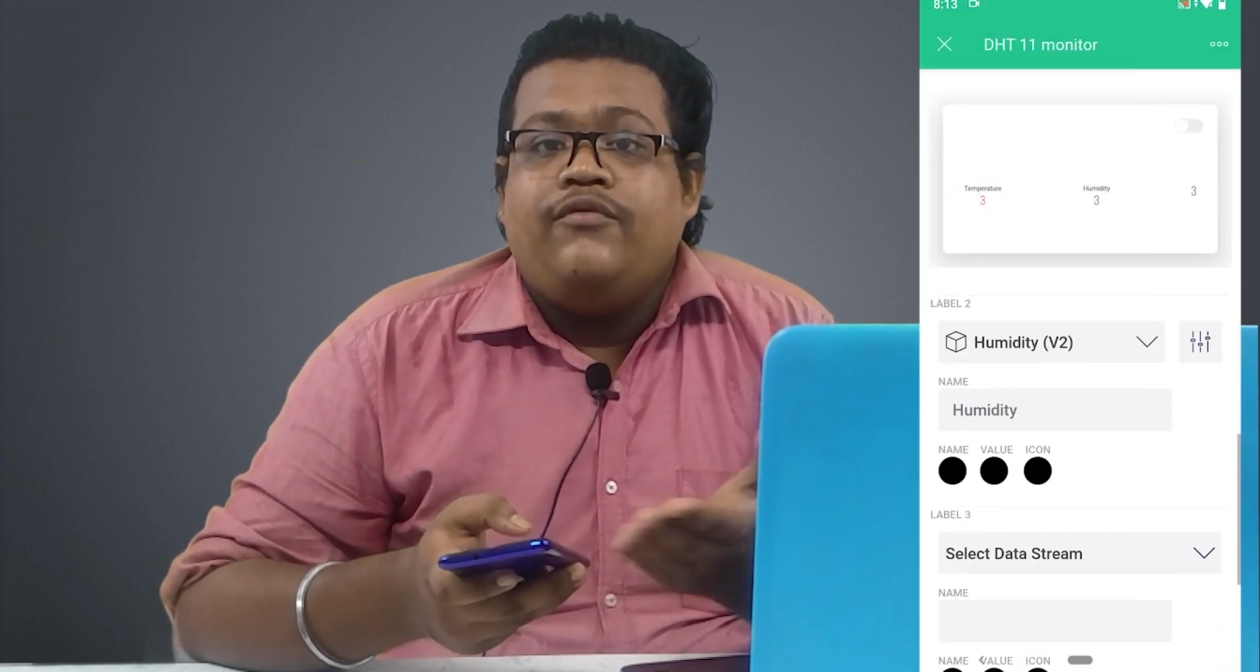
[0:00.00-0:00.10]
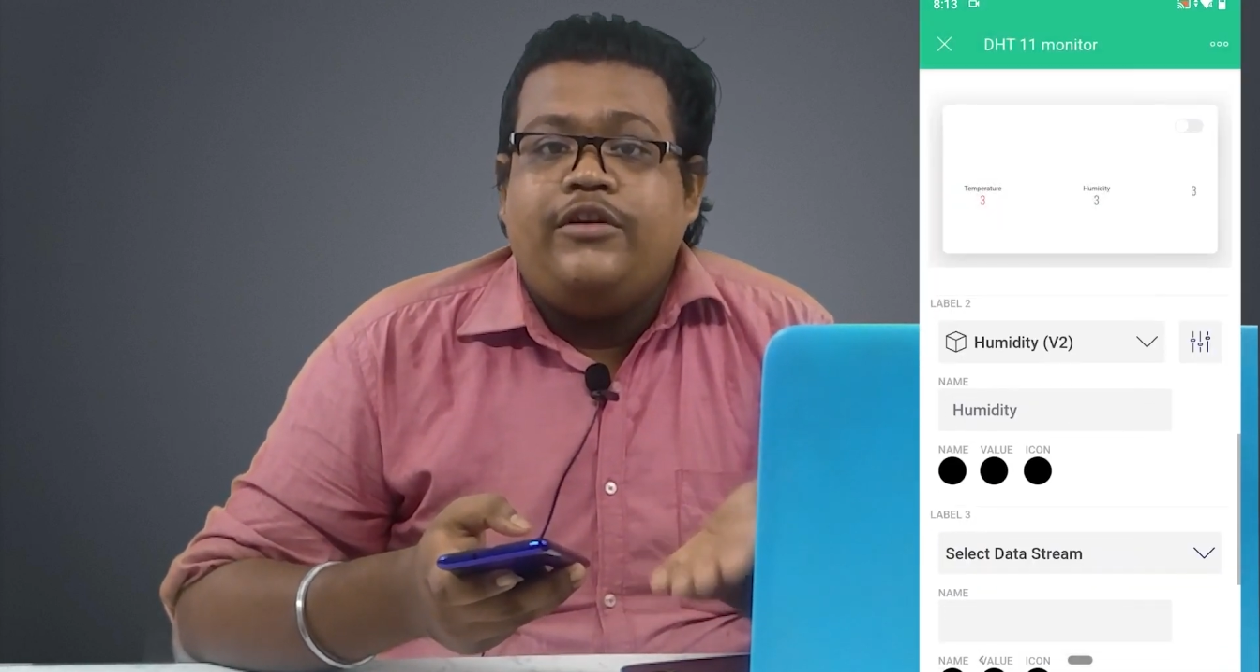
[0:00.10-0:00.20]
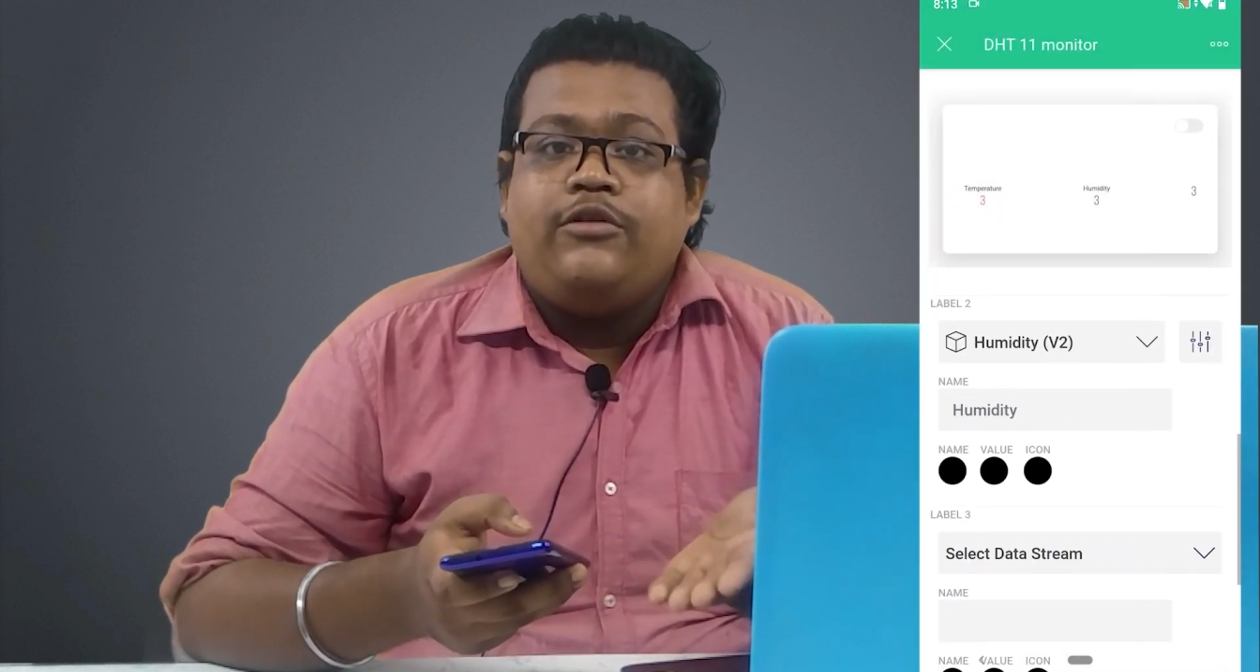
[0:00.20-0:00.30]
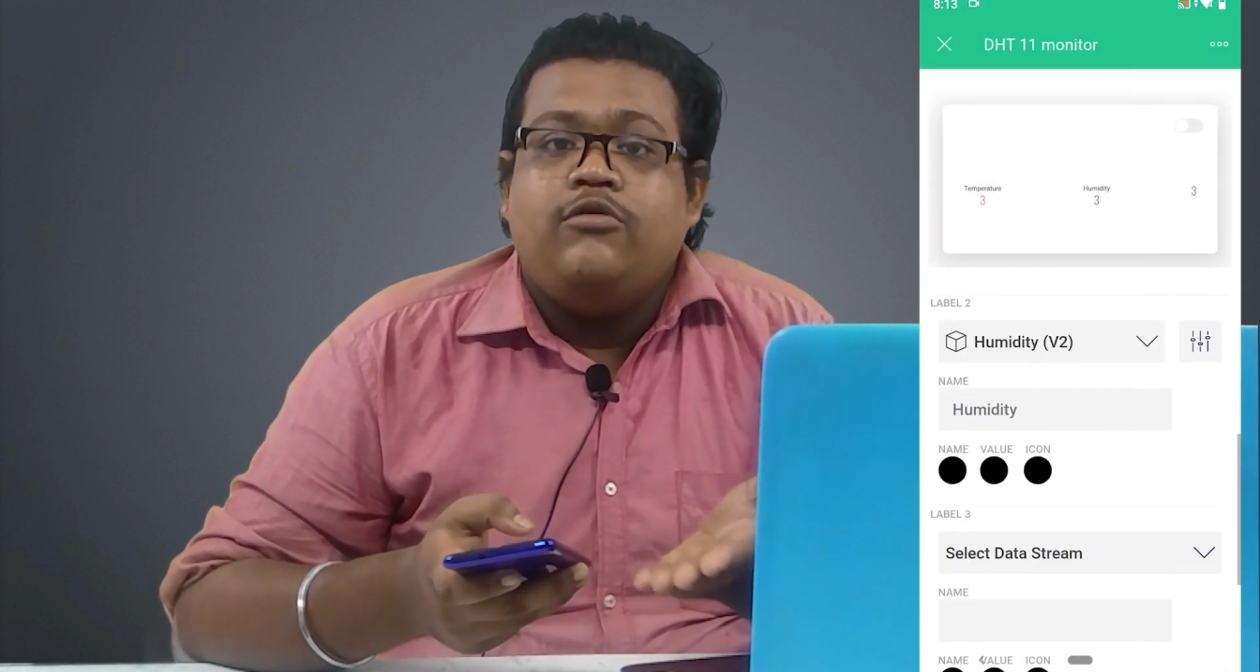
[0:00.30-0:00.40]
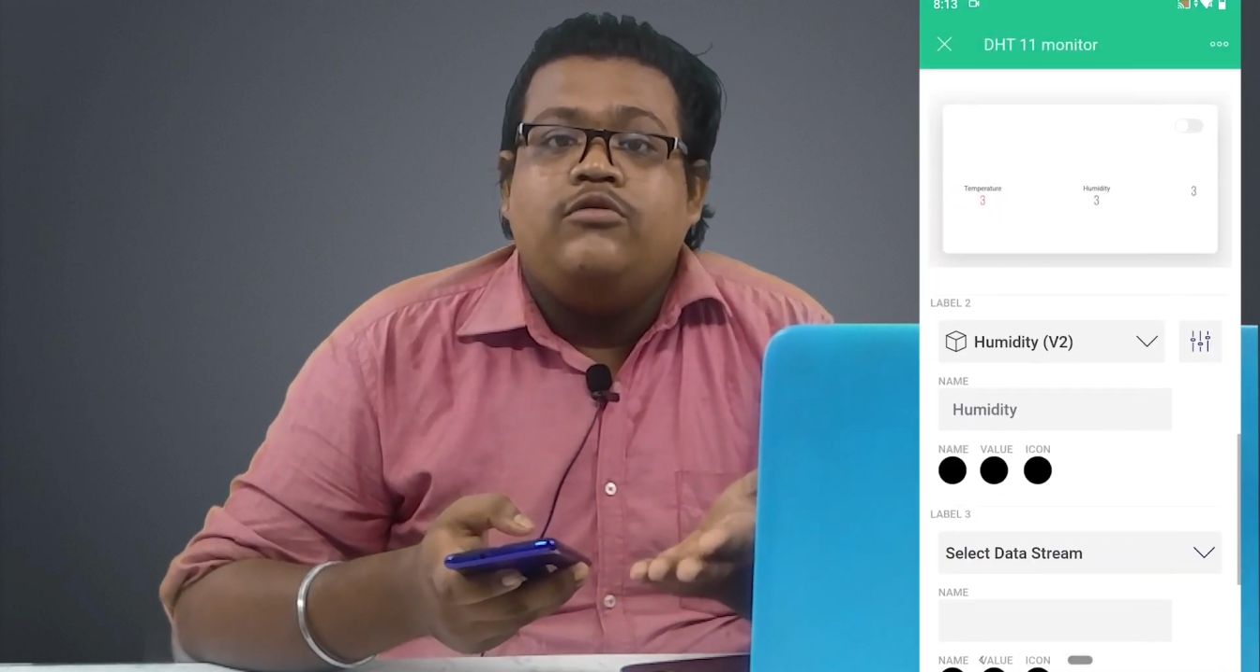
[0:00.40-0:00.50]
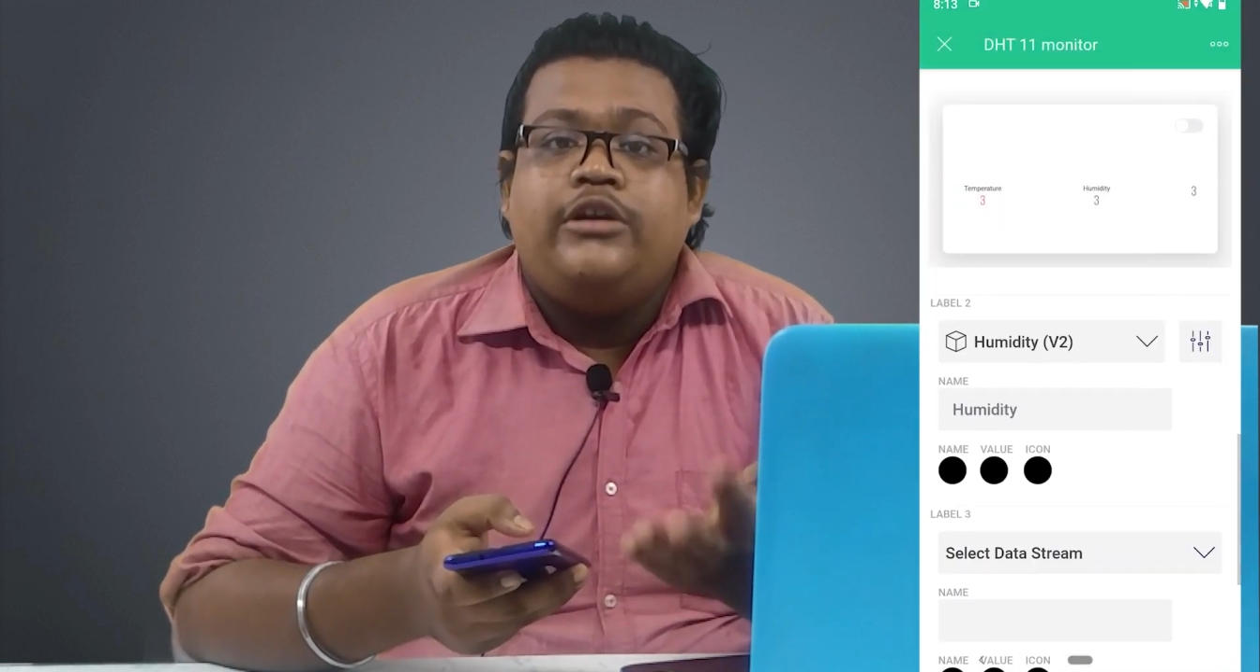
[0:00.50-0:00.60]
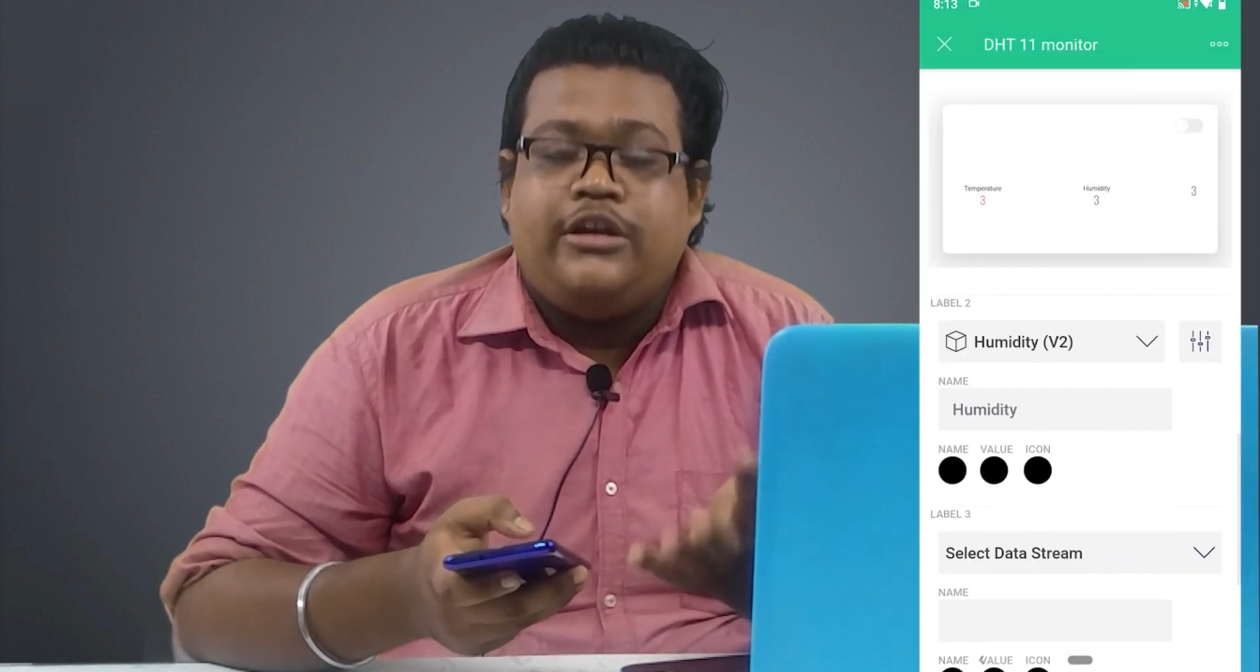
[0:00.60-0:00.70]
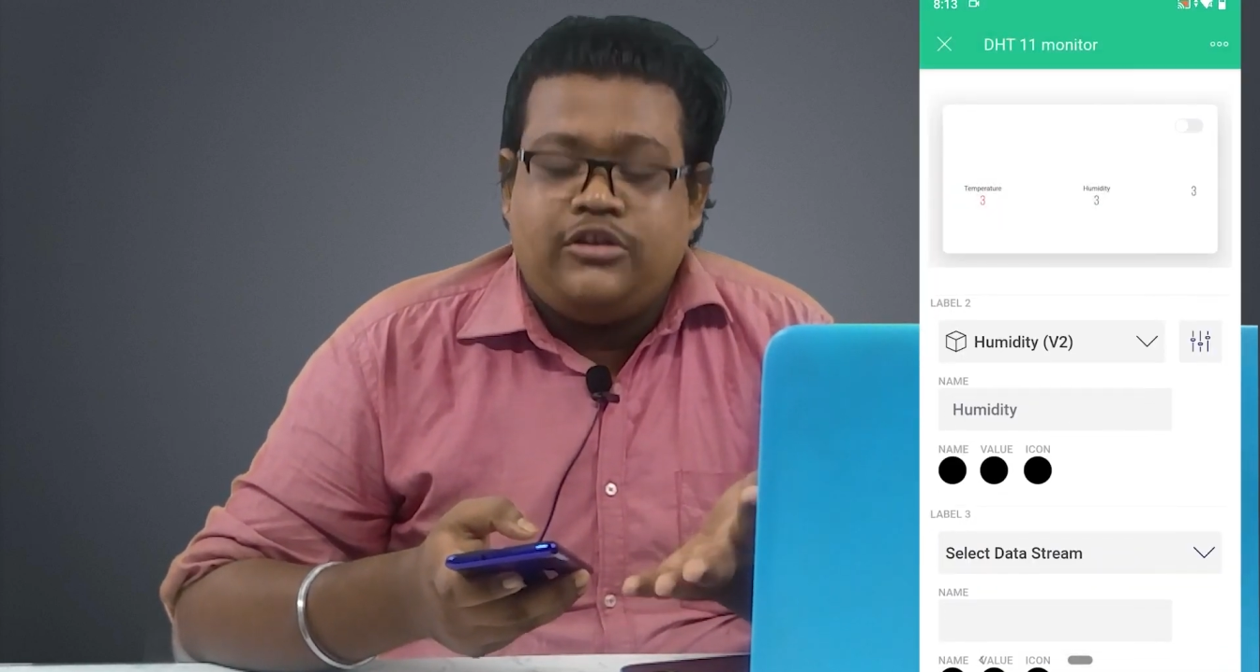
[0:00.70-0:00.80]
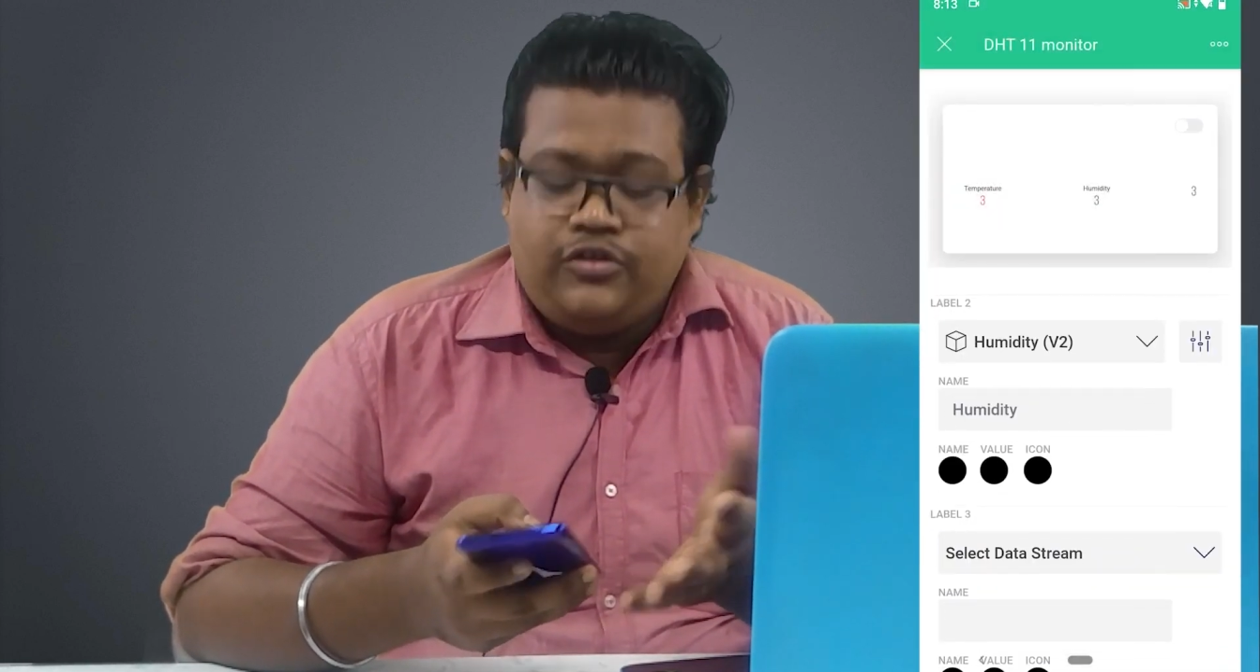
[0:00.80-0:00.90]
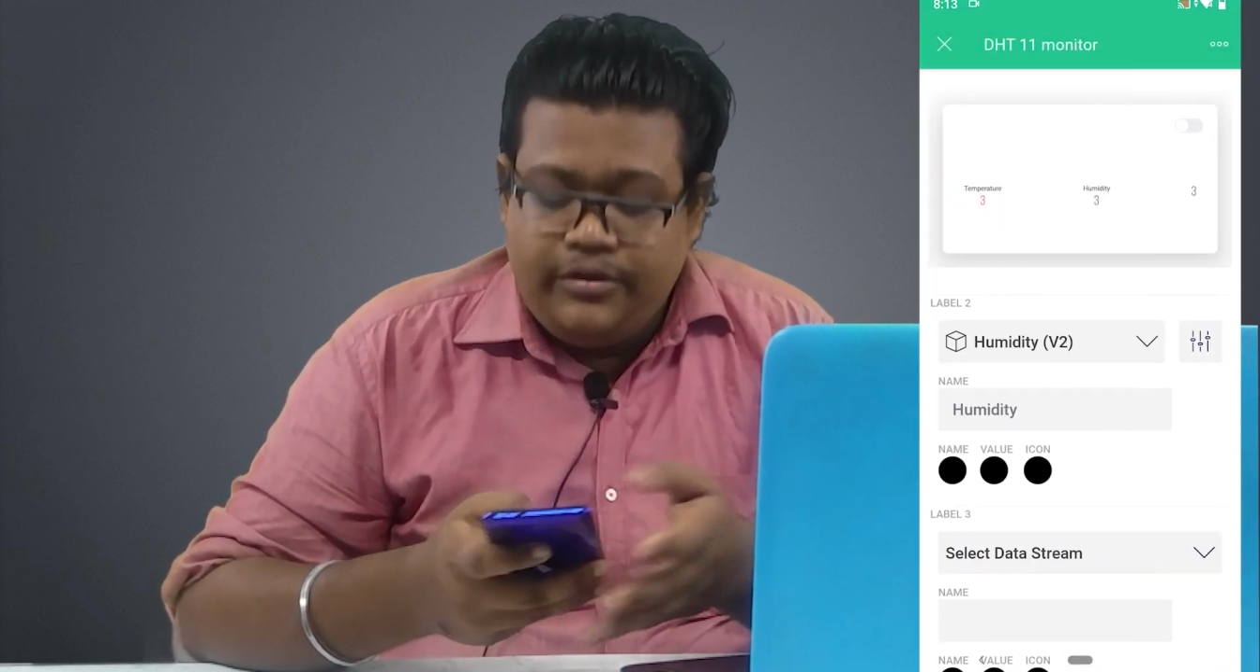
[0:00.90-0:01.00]
V2
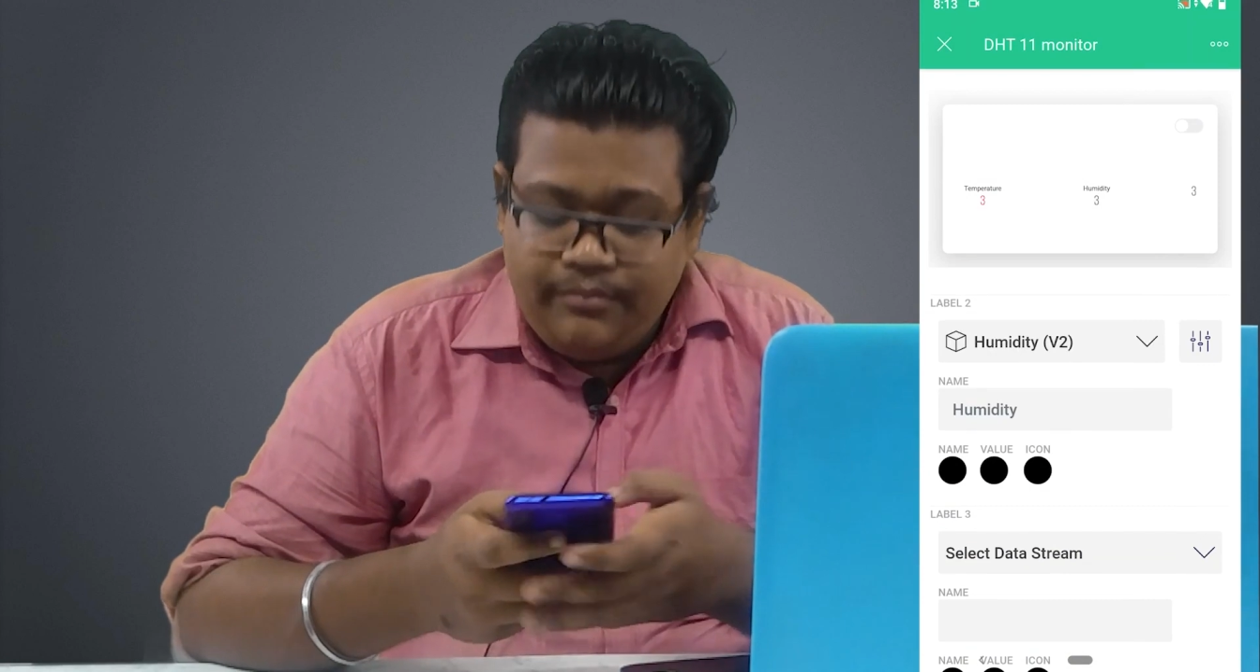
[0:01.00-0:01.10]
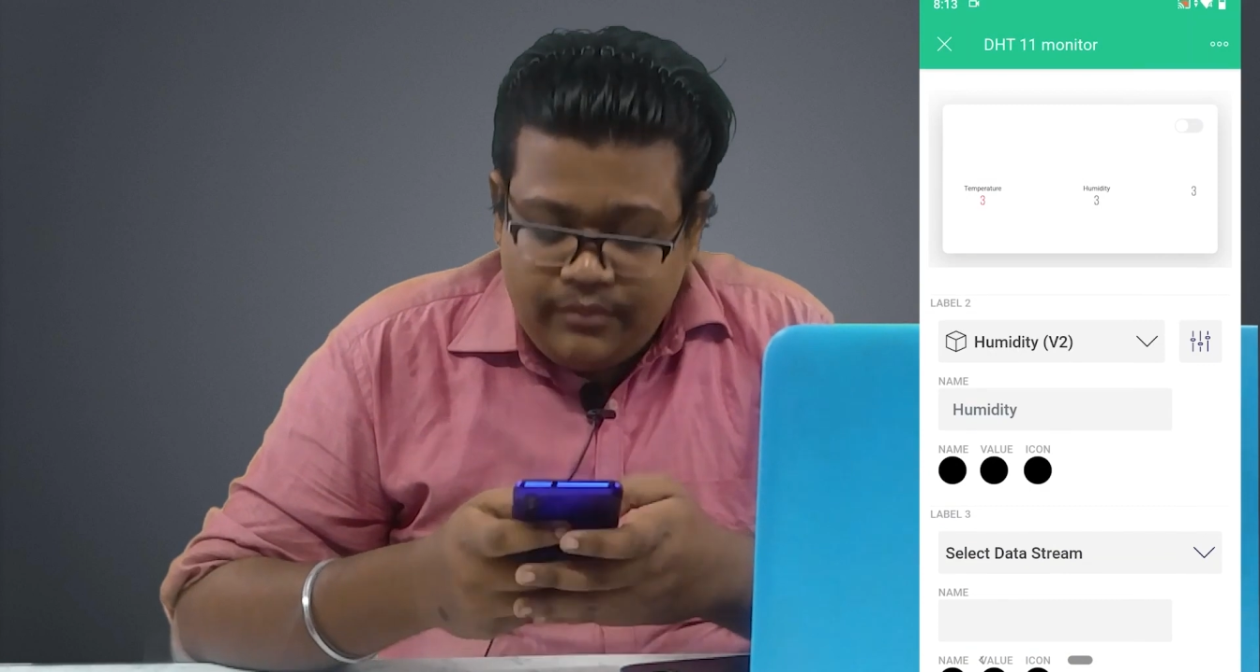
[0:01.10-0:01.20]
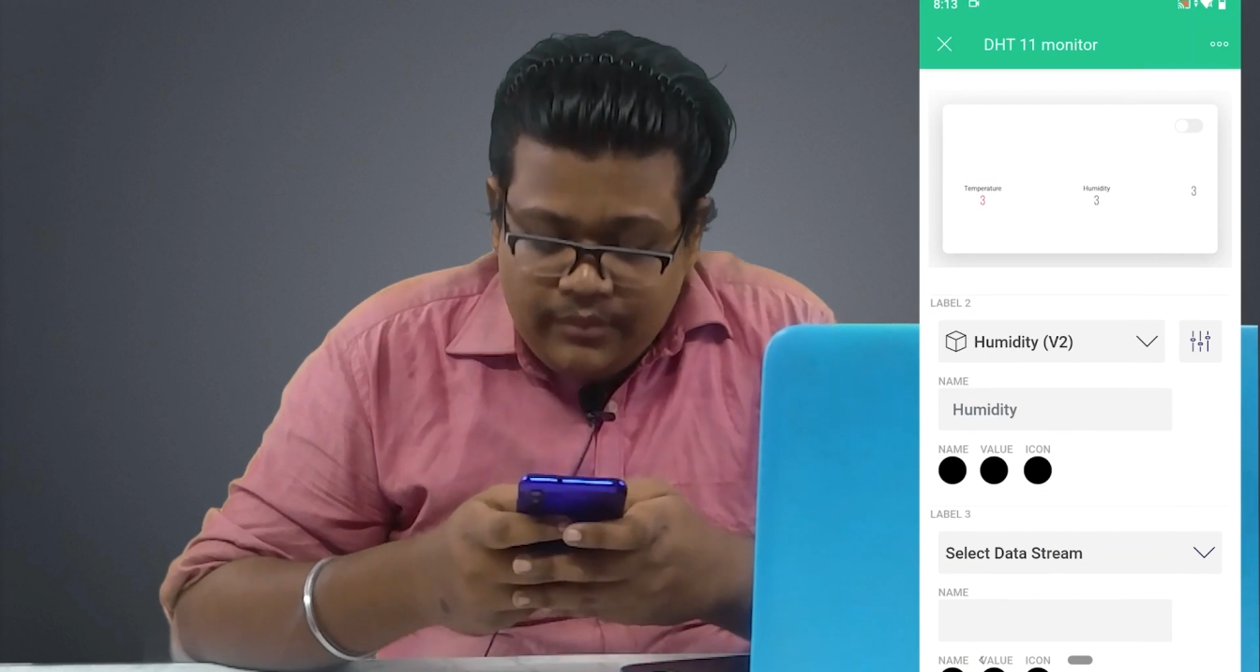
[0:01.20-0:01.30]
data stream.